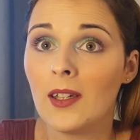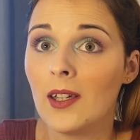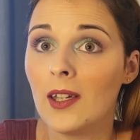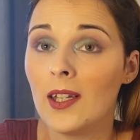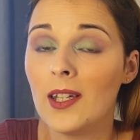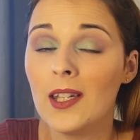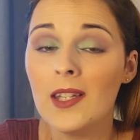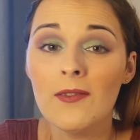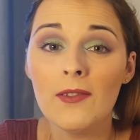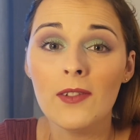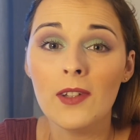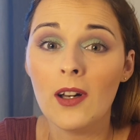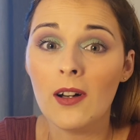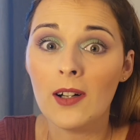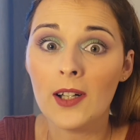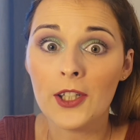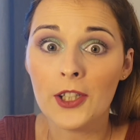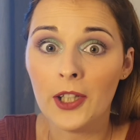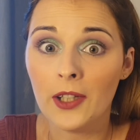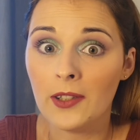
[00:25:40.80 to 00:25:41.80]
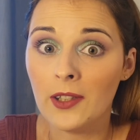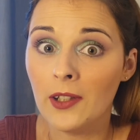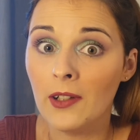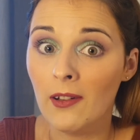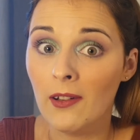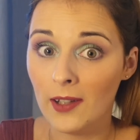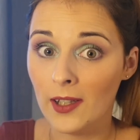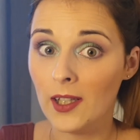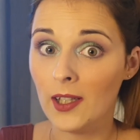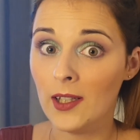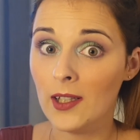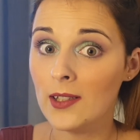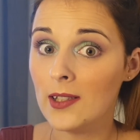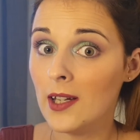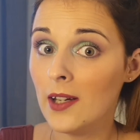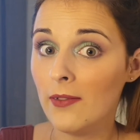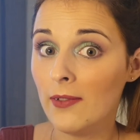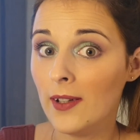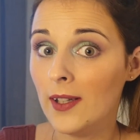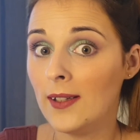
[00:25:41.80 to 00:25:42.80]
And even the eyeshadow, like, it is
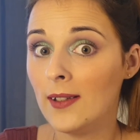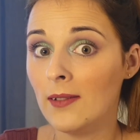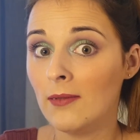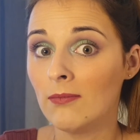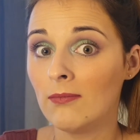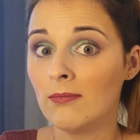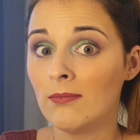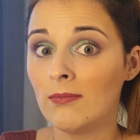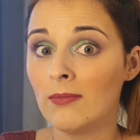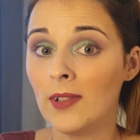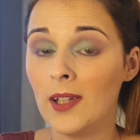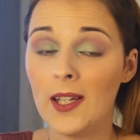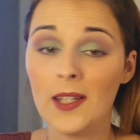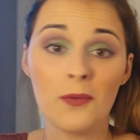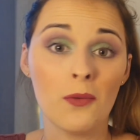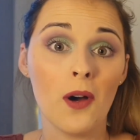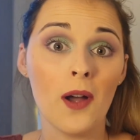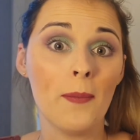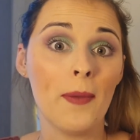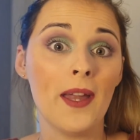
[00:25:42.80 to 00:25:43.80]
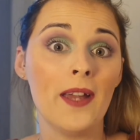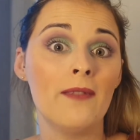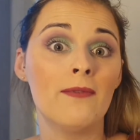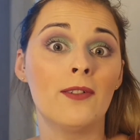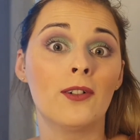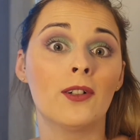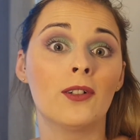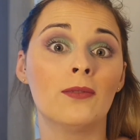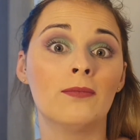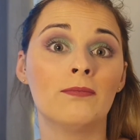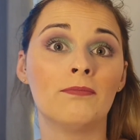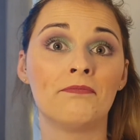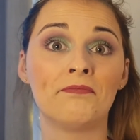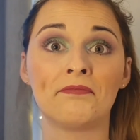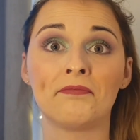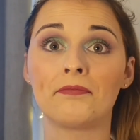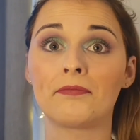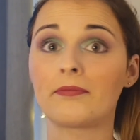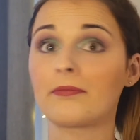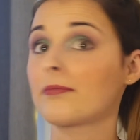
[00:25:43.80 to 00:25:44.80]
definitely, it's what I paid for.
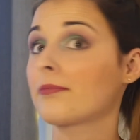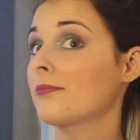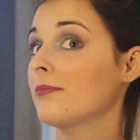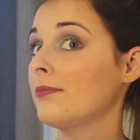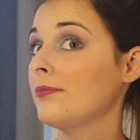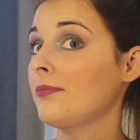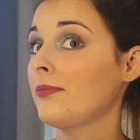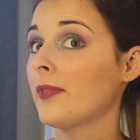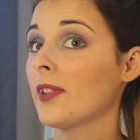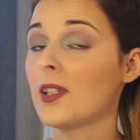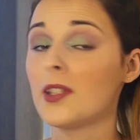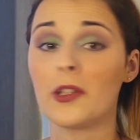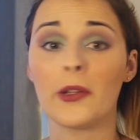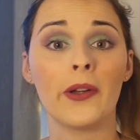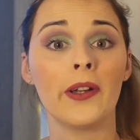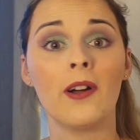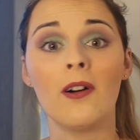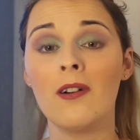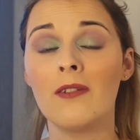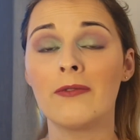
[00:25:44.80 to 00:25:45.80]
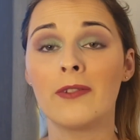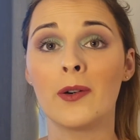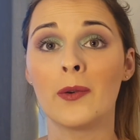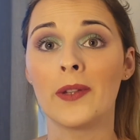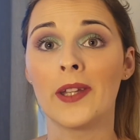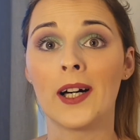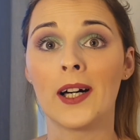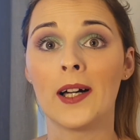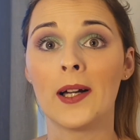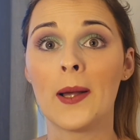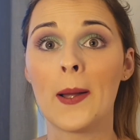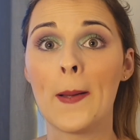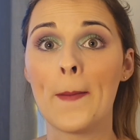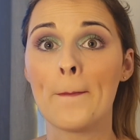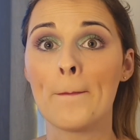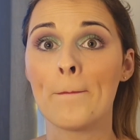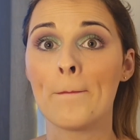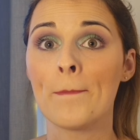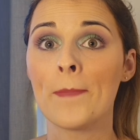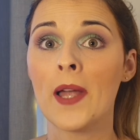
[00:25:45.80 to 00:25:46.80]
So I can't fault that.
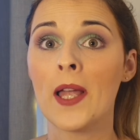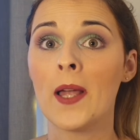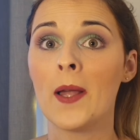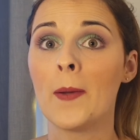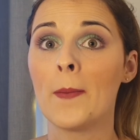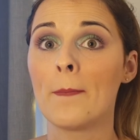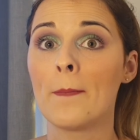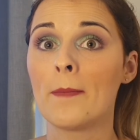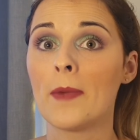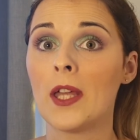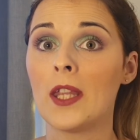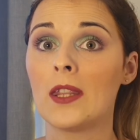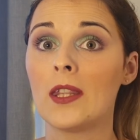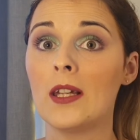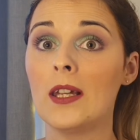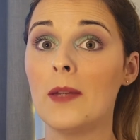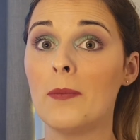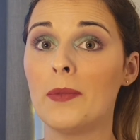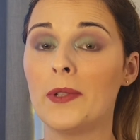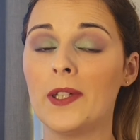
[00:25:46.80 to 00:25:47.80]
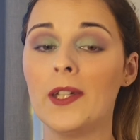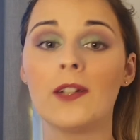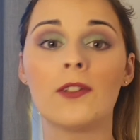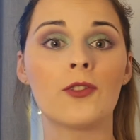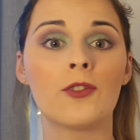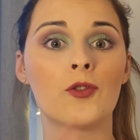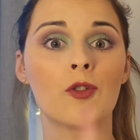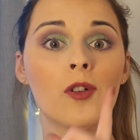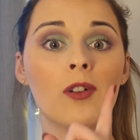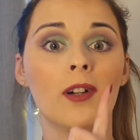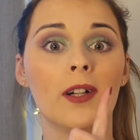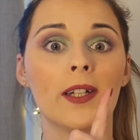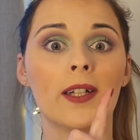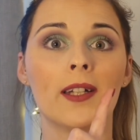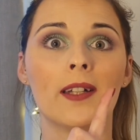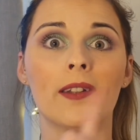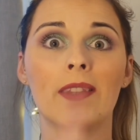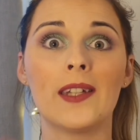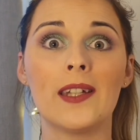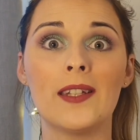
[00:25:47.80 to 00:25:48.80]
The lipstick's drying,
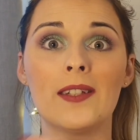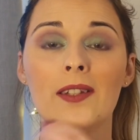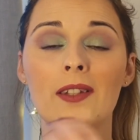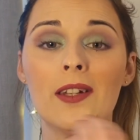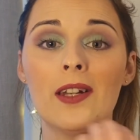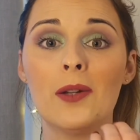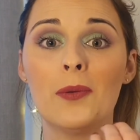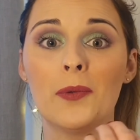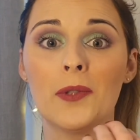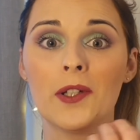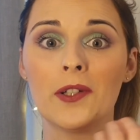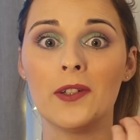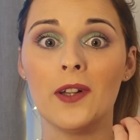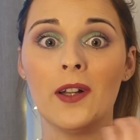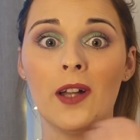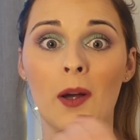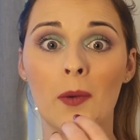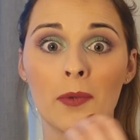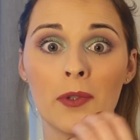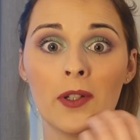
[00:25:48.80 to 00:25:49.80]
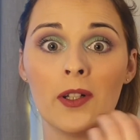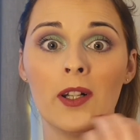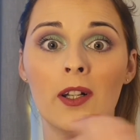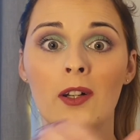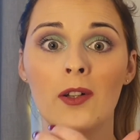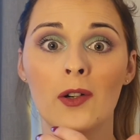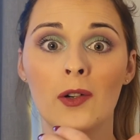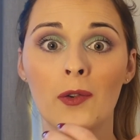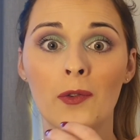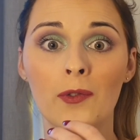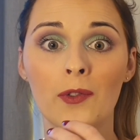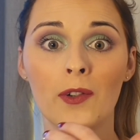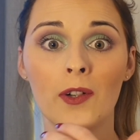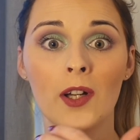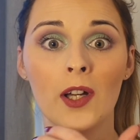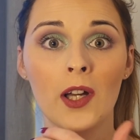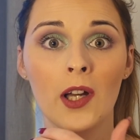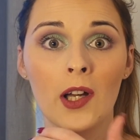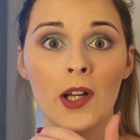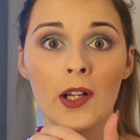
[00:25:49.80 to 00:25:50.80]
and these are the lipsticks I absolutely love.
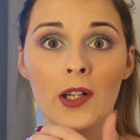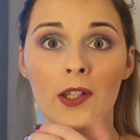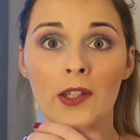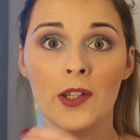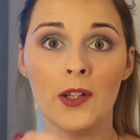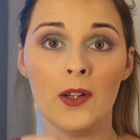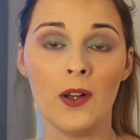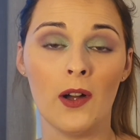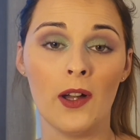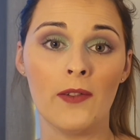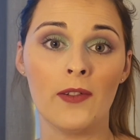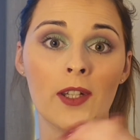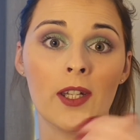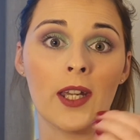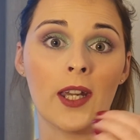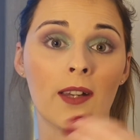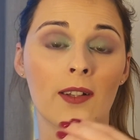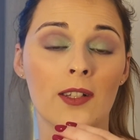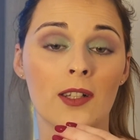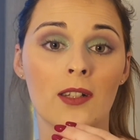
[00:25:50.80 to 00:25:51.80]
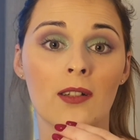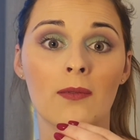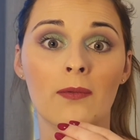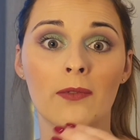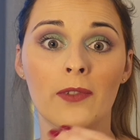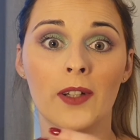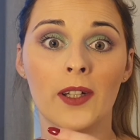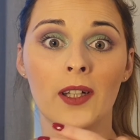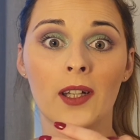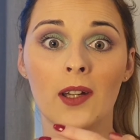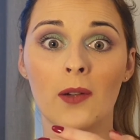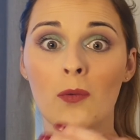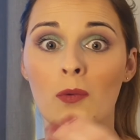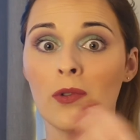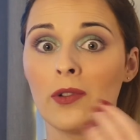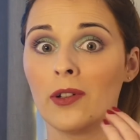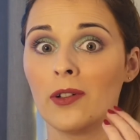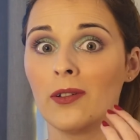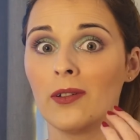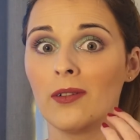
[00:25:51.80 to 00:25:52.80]
So like, if you kissed something, it
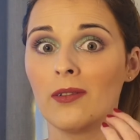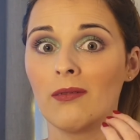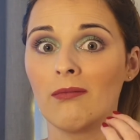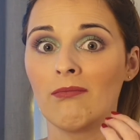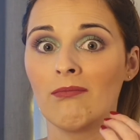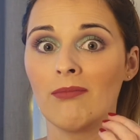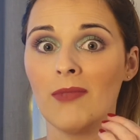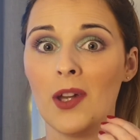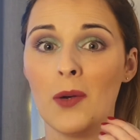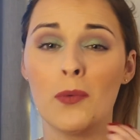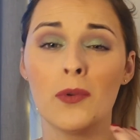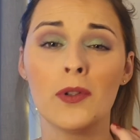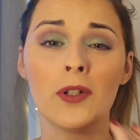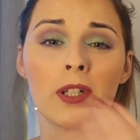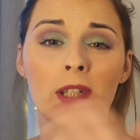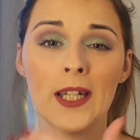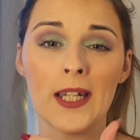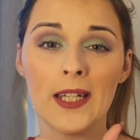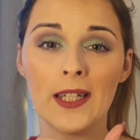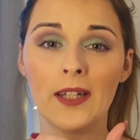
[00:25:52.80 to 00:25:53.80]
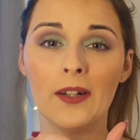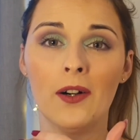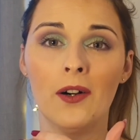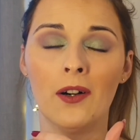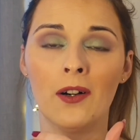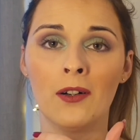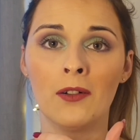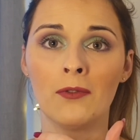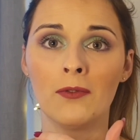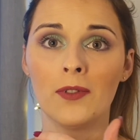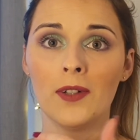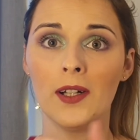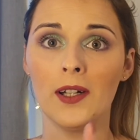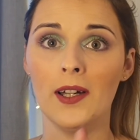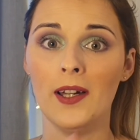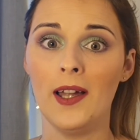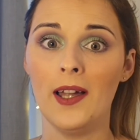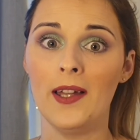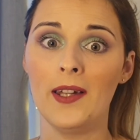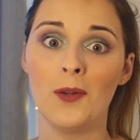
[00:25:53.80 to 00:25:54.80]
wouldn't take it off,
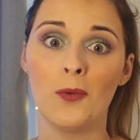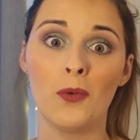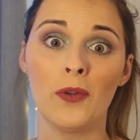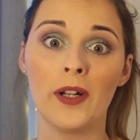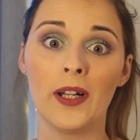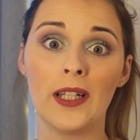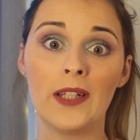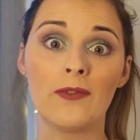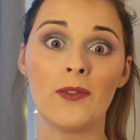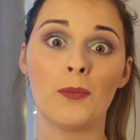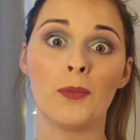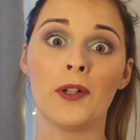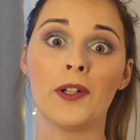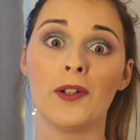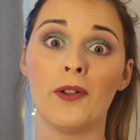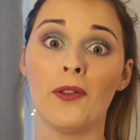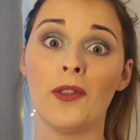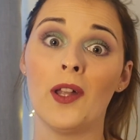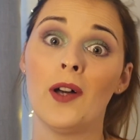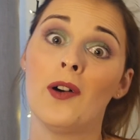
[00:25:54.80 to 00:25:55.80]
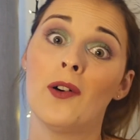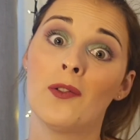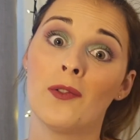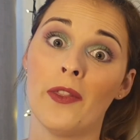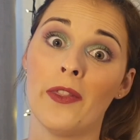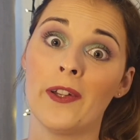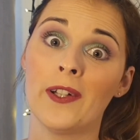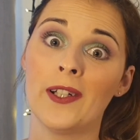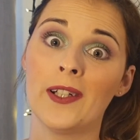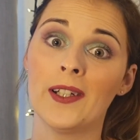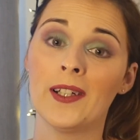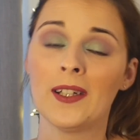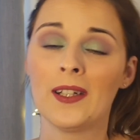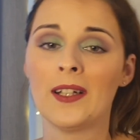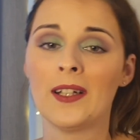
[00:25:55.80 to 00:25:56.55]
and it wouldn't leave a print on that other thing.